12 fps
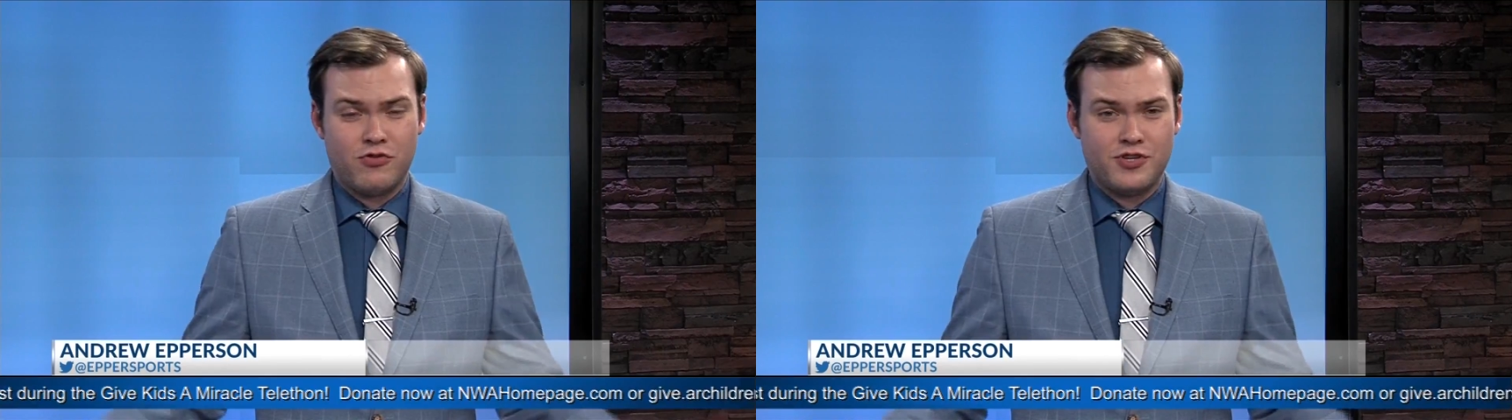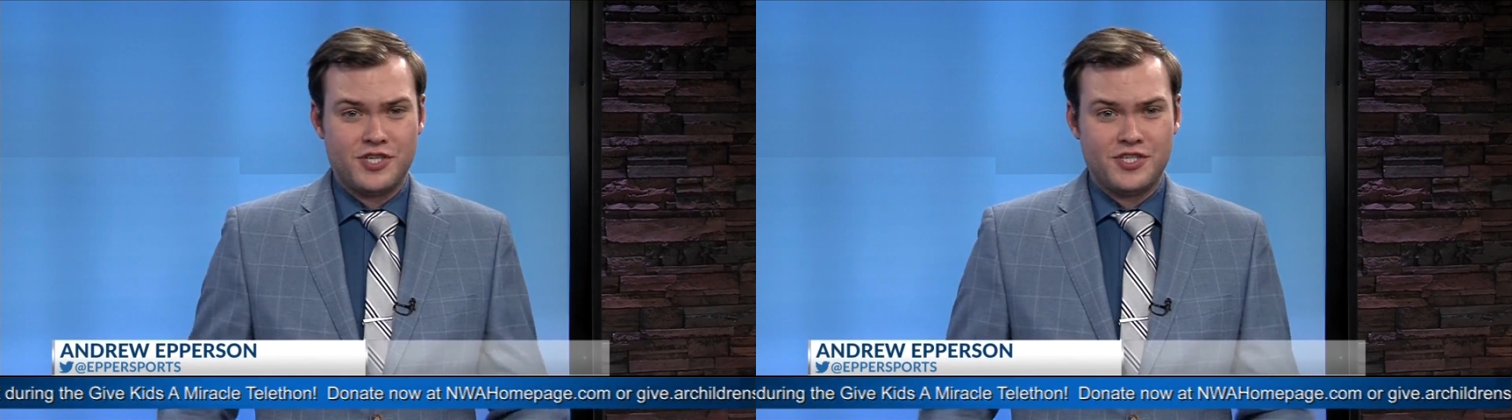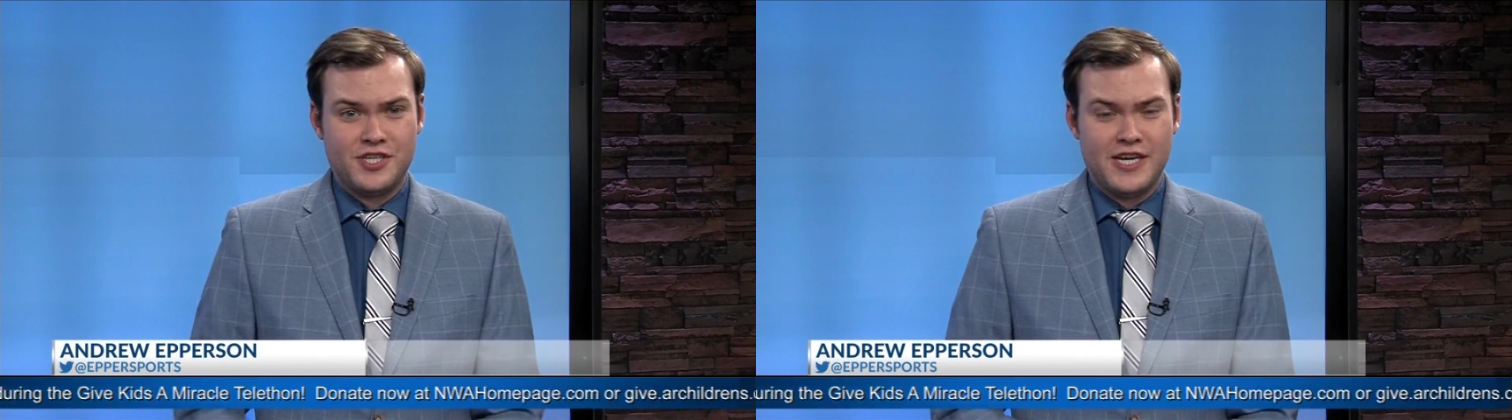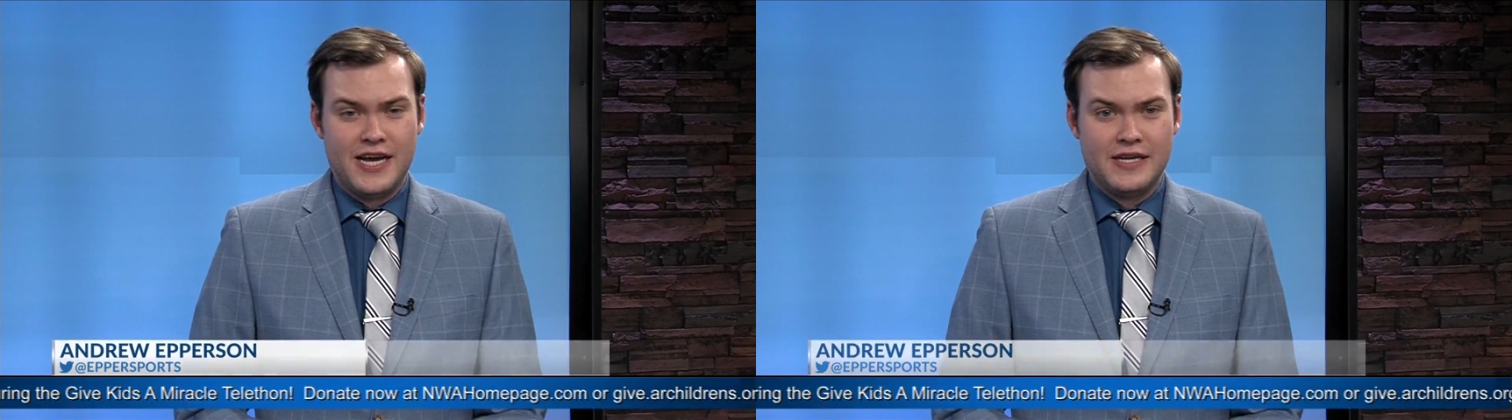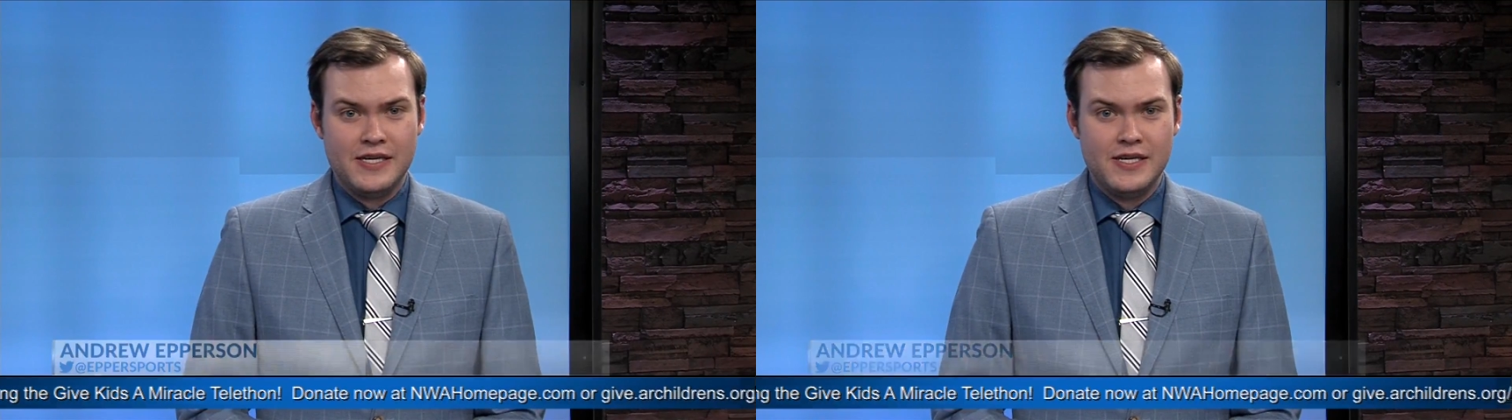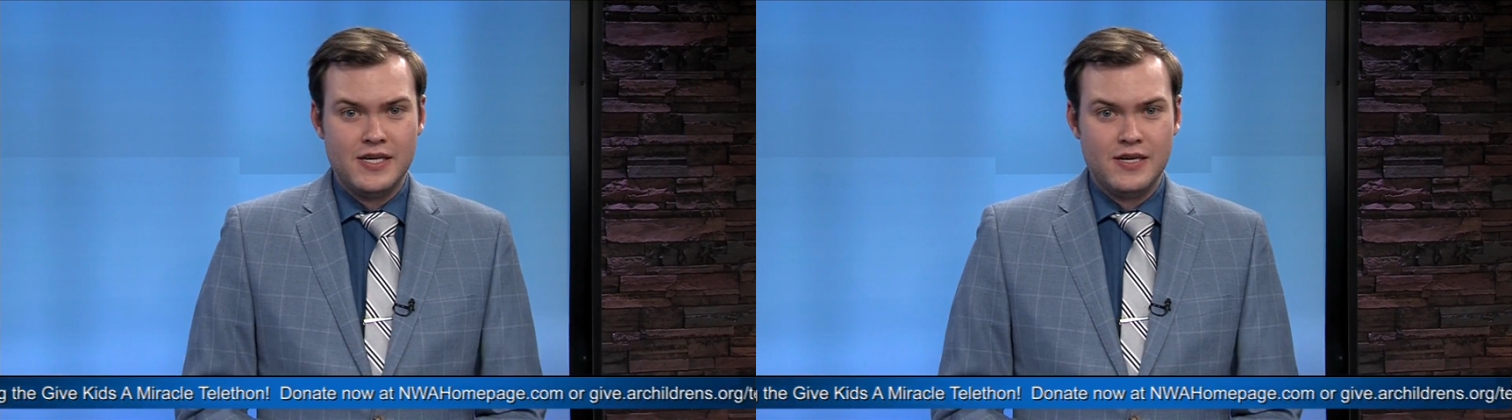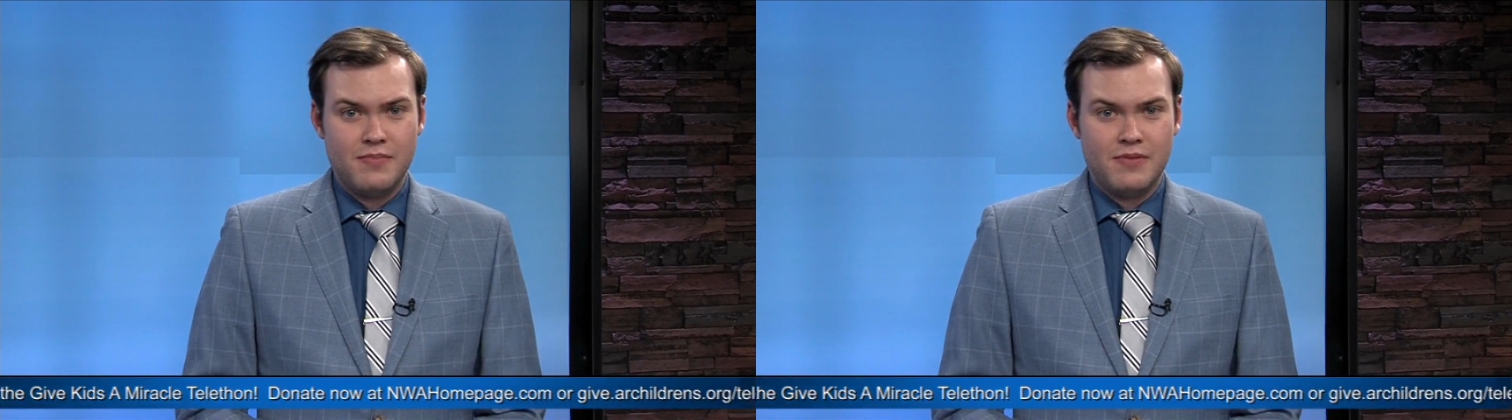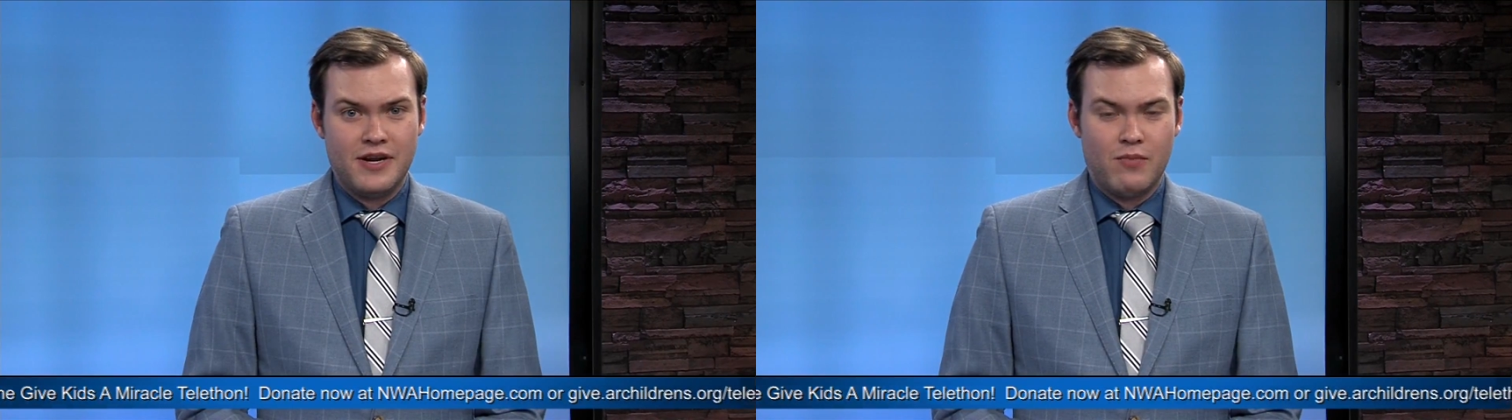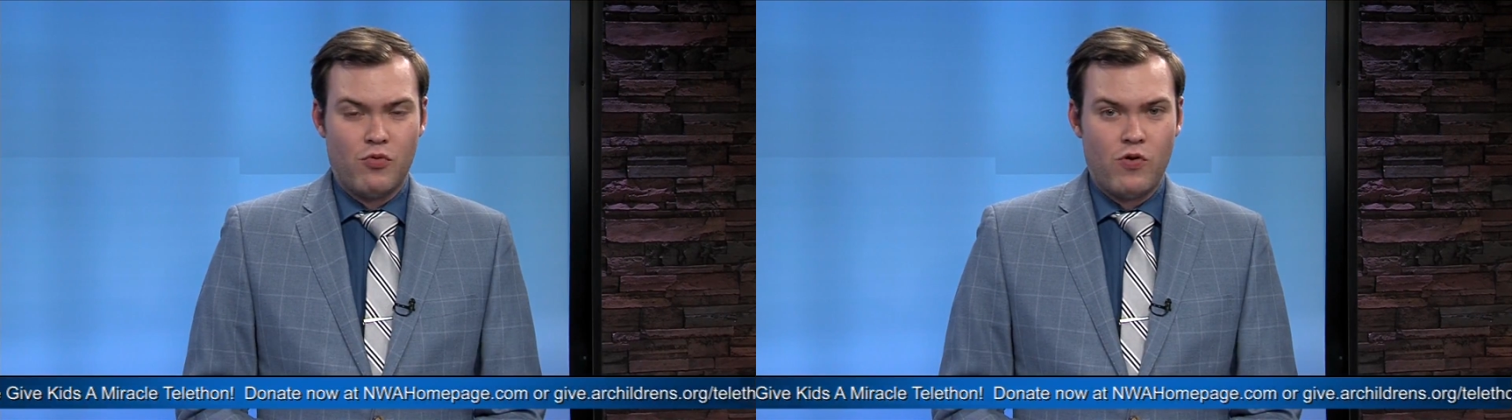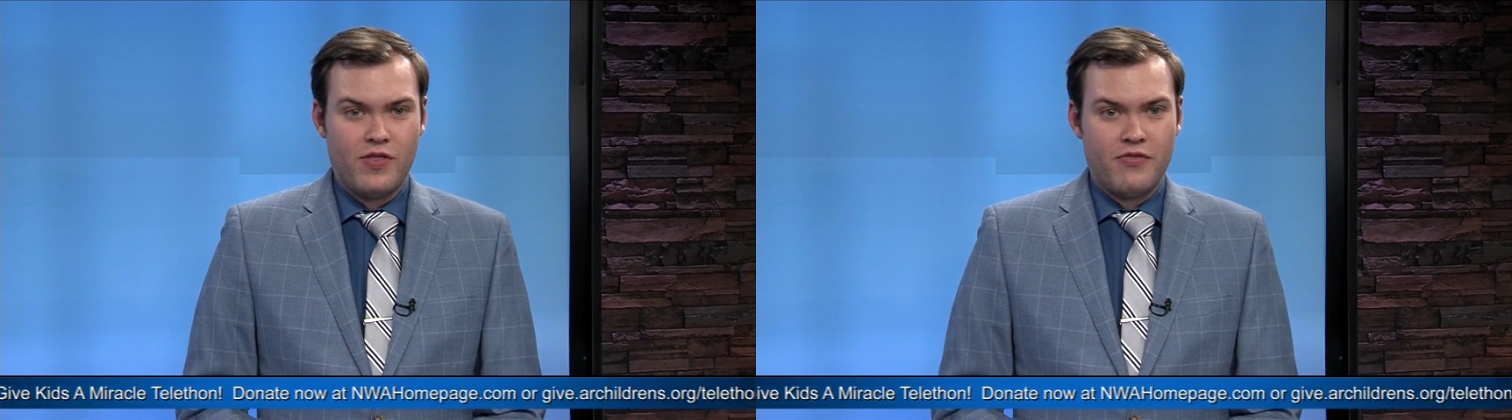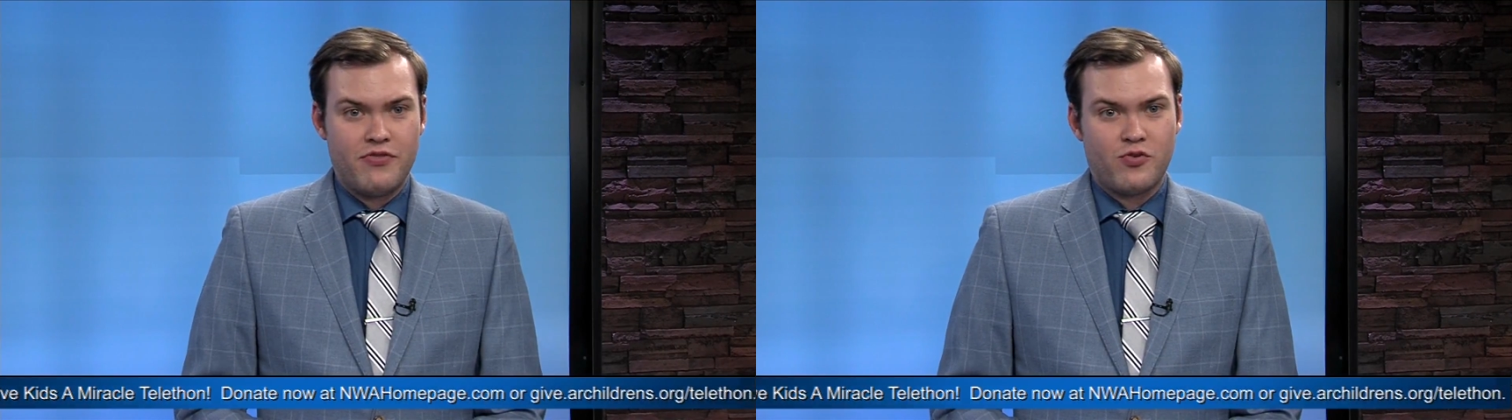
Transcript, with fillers: for just yet. But in a more than